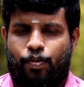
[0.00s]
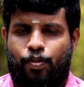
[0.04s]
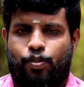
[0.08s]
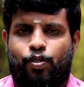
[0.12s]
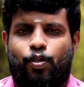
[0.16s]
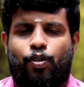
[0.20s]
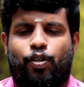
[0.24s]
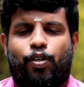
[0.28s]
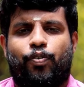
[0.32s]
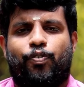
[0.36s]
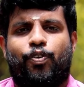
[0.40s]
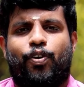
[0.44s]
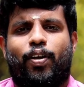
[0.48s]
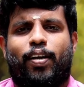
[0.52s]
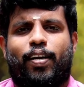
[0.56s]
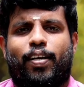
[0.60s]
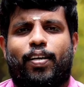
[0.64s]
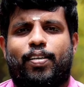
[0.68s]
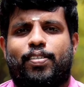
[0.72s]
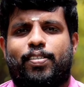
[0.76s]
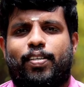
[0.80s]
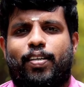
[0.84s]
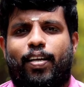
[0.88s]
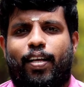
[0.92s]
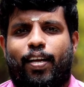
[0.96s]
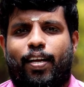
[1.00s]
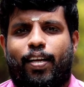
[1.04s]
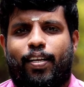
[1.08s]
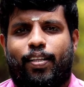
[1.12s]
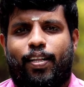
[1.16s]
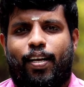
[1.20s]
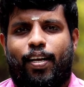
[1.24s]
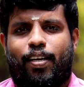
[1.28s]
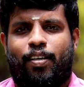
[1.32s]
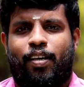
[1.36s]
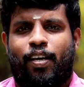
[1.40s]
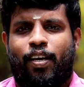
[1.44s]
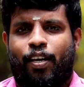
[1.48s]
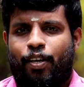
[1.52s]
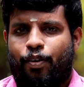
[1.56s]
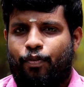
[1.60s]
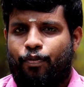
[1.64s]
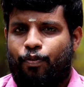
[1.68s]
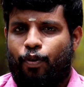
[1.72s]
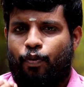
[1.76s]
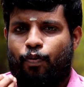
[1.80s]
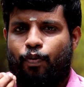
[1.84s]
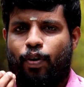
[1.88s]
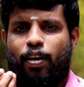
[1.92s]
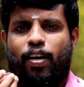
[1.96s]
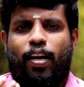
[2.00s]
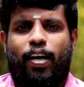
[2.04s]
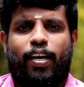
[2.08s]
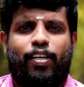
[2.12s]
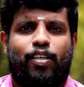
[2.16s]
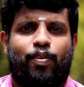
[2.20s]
So if you are considering that for one